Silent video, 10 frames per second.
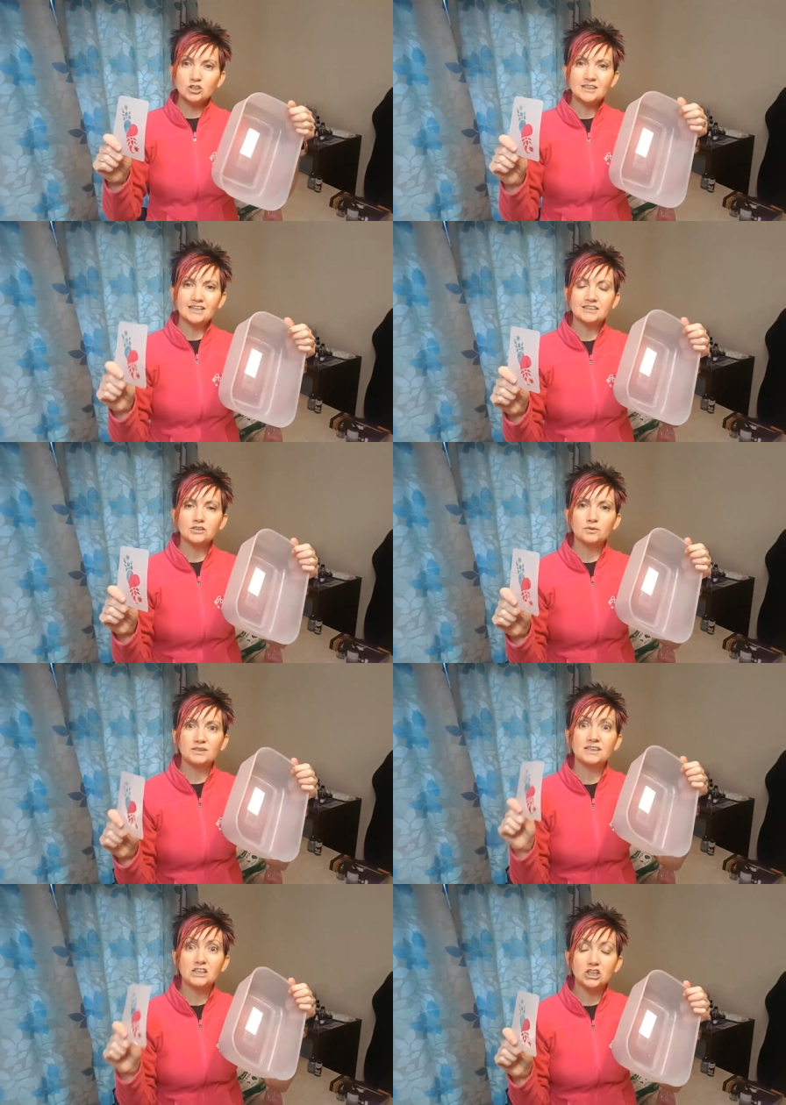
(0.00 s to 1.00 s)
your stencils
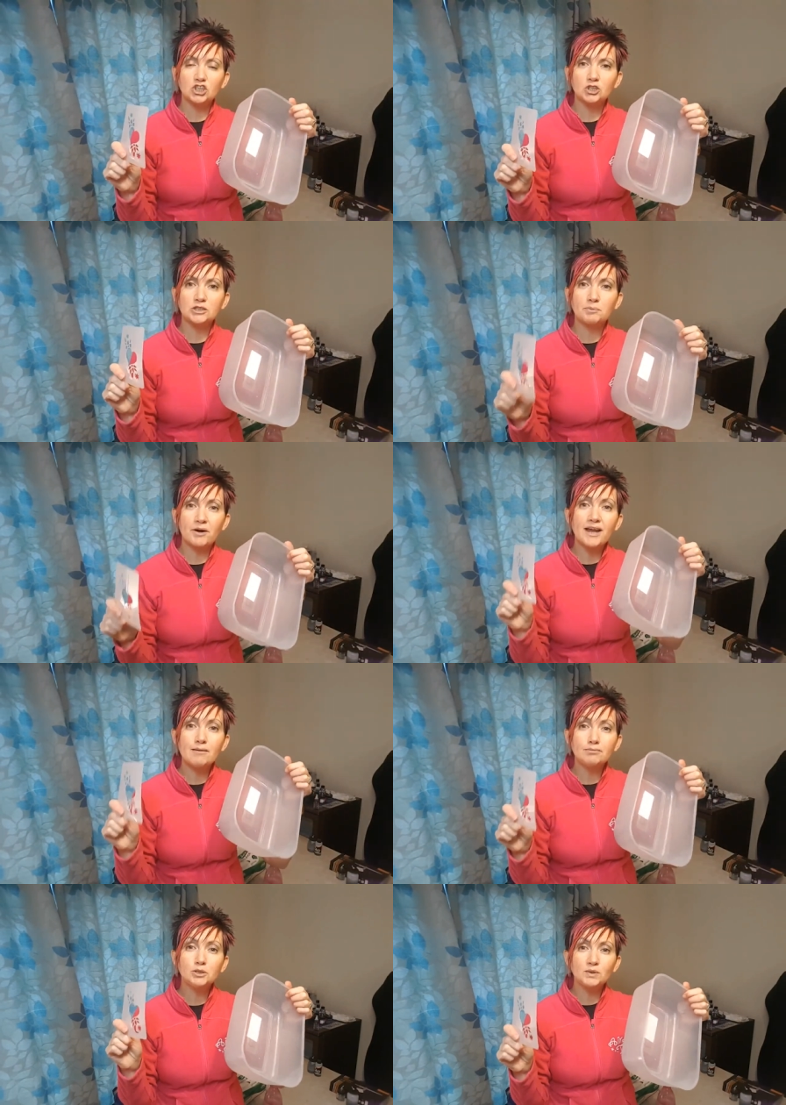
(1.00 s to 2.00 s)
with surgical spirit
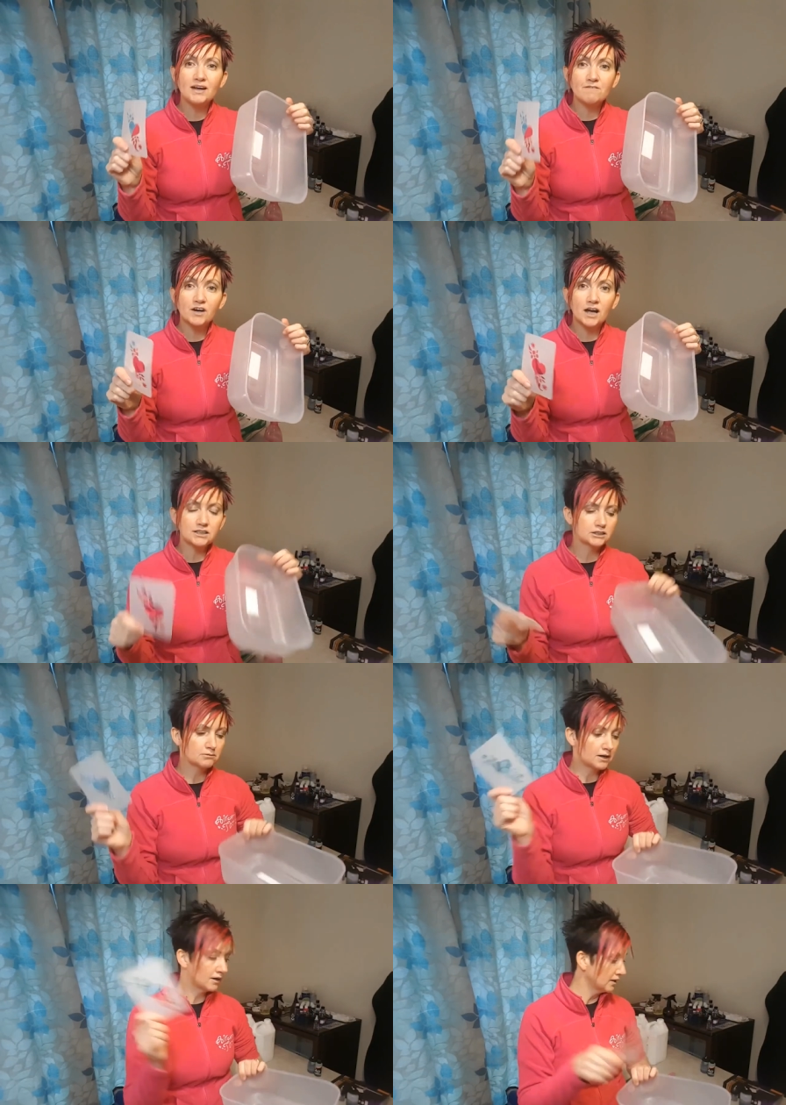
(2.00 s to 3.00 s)
in between every
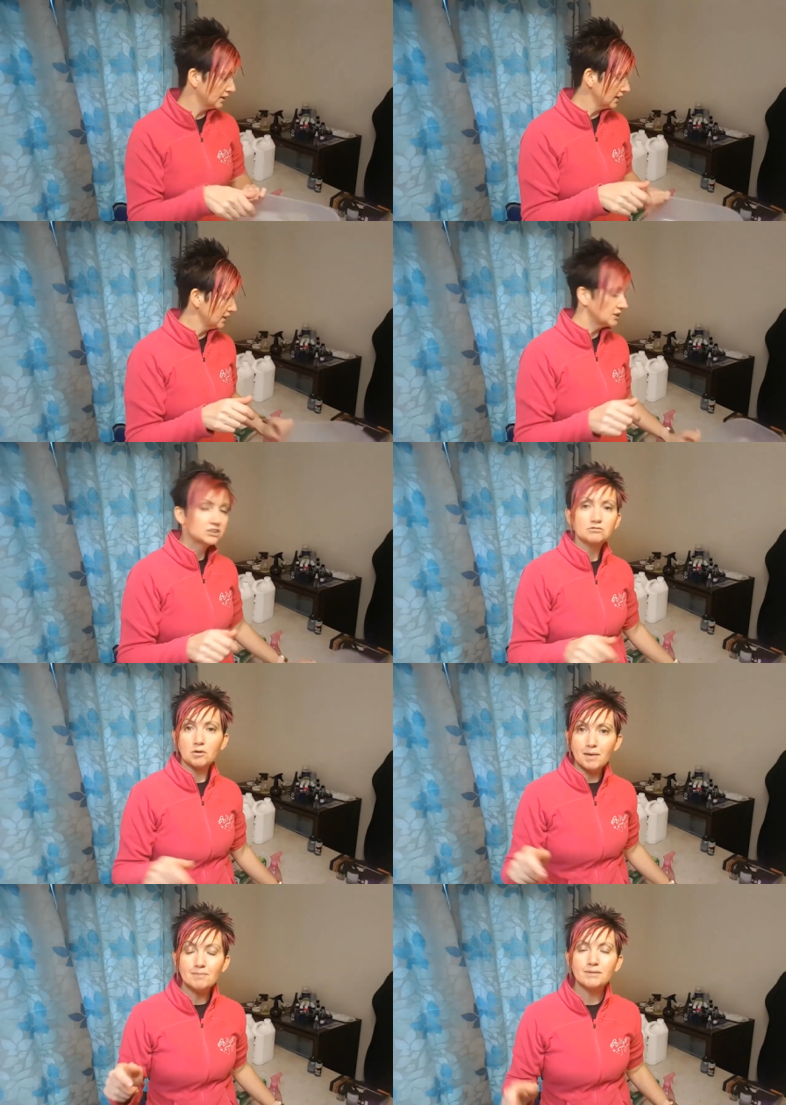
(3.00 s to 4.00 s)
customer. So
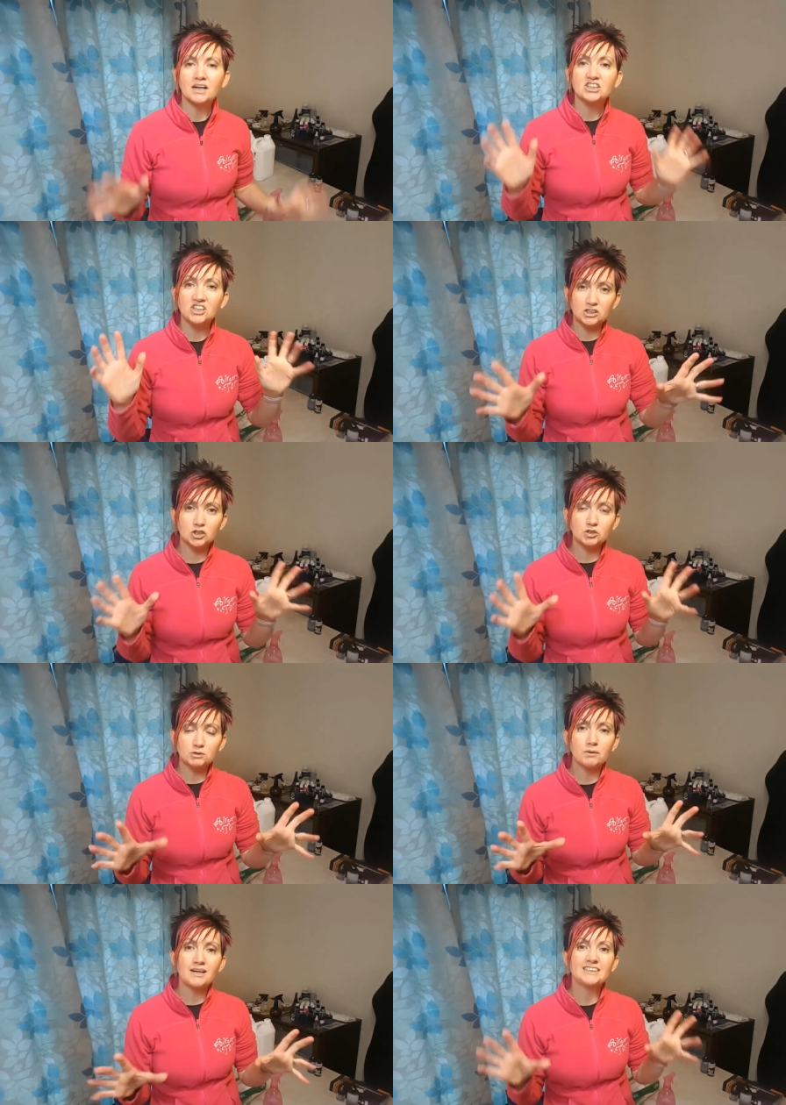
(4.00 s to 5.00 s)
remember, surgical
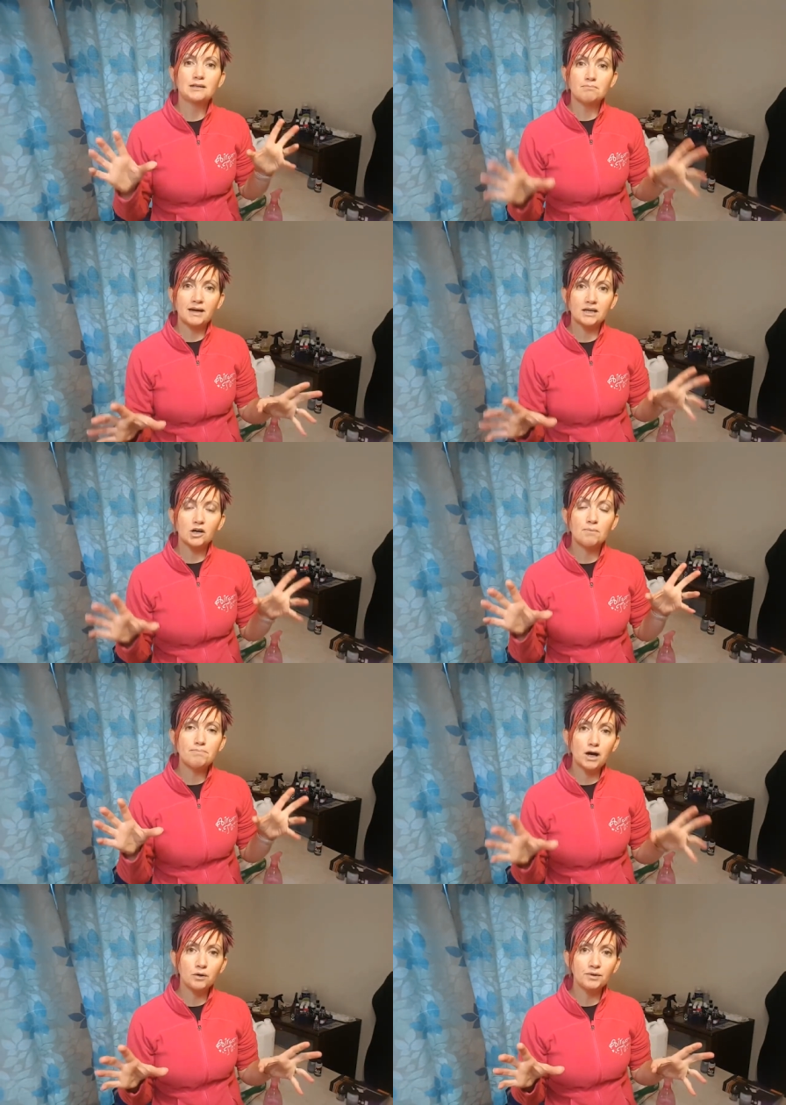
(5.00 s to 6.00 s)
spirit is the main
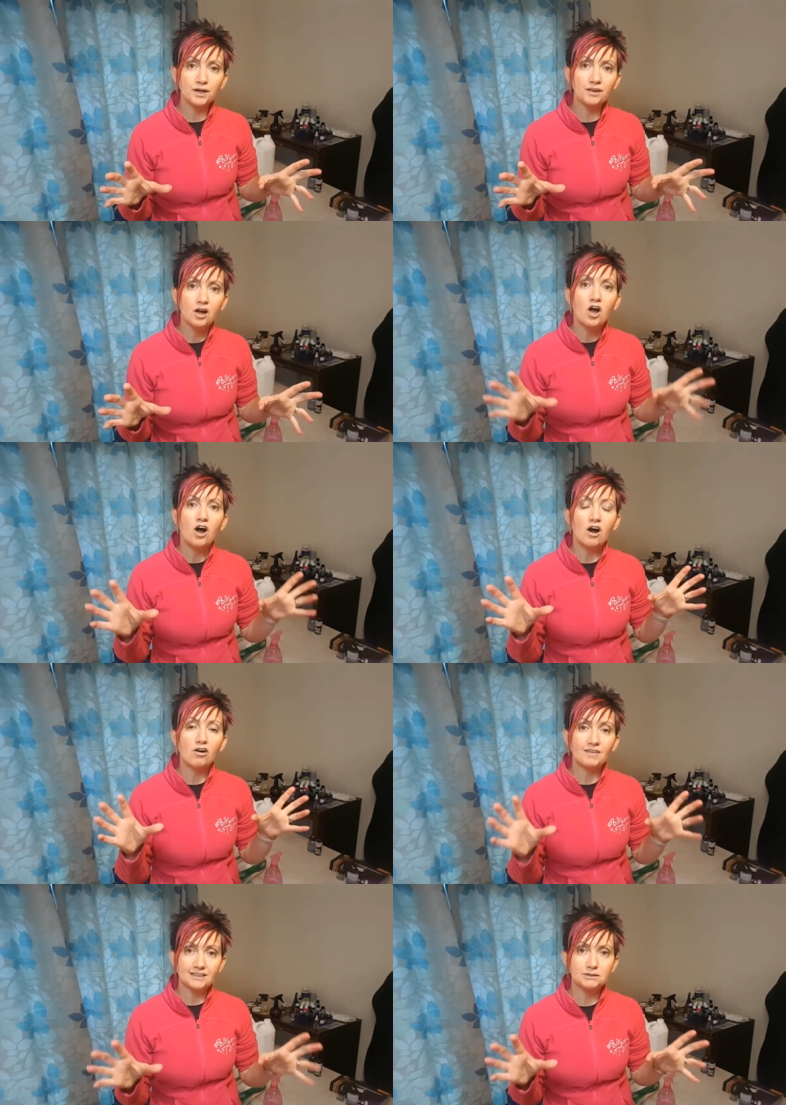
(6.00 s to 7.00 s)
component
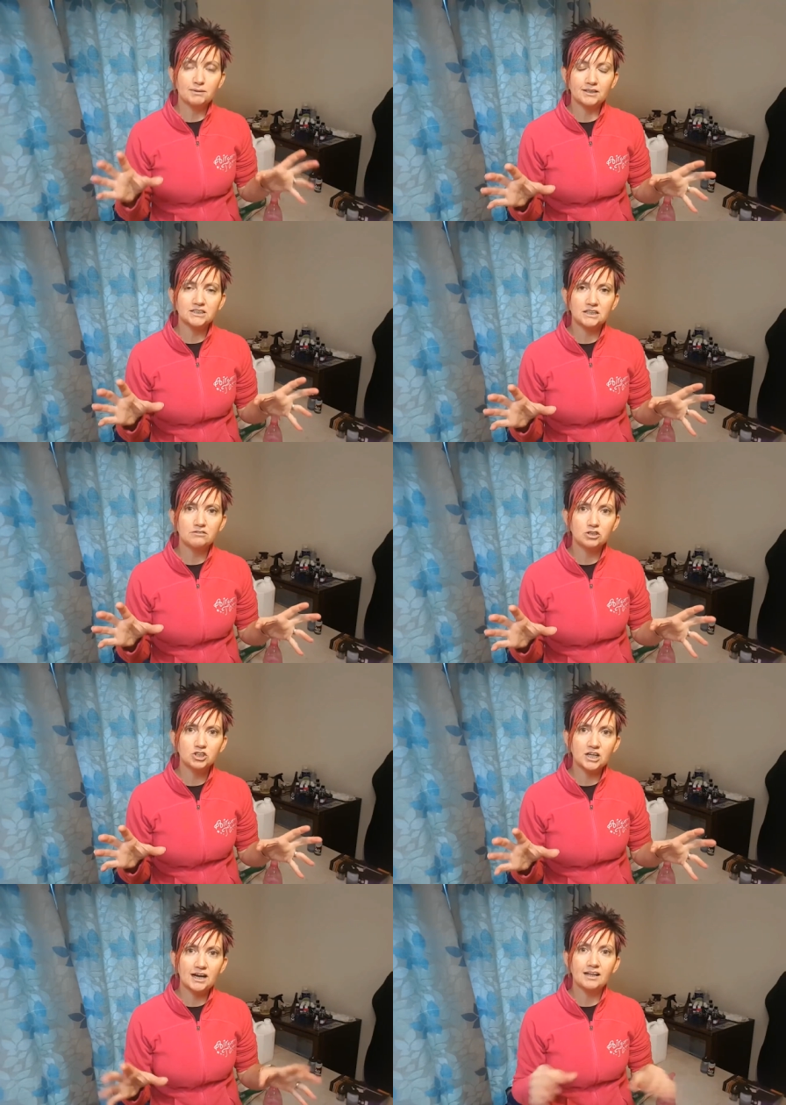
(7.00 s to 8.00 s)
of
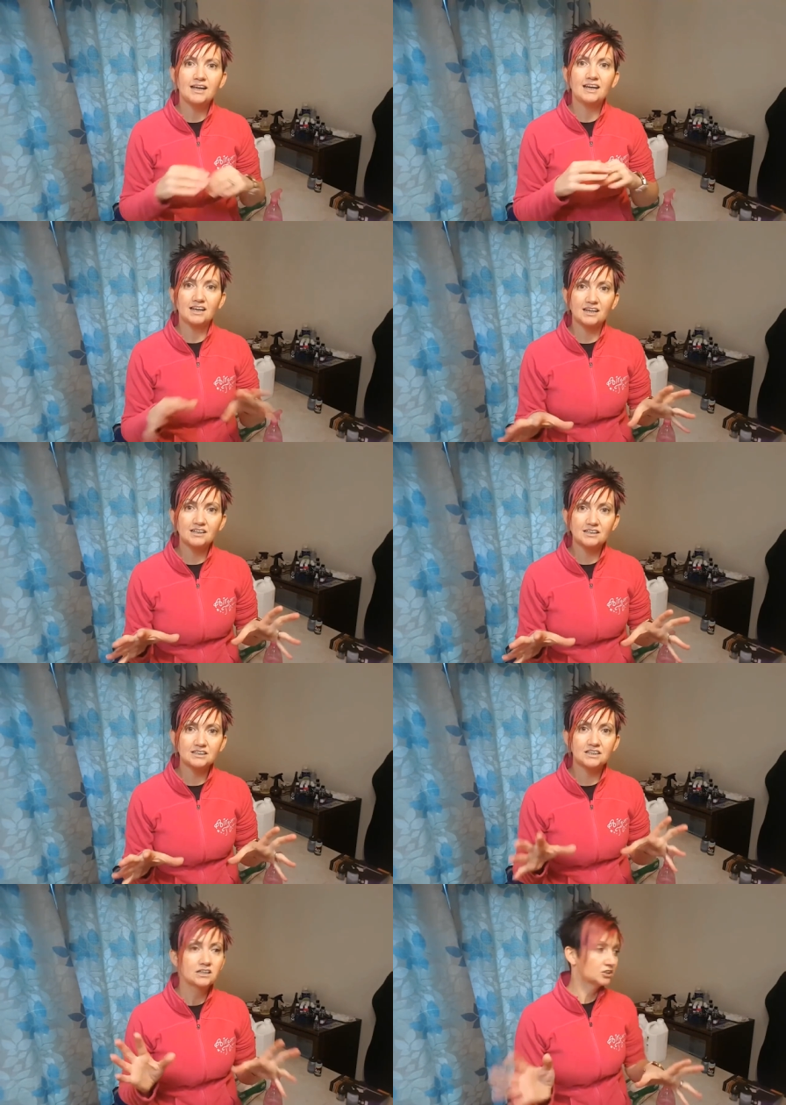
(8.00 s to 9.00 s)
antibacterial gel. It kills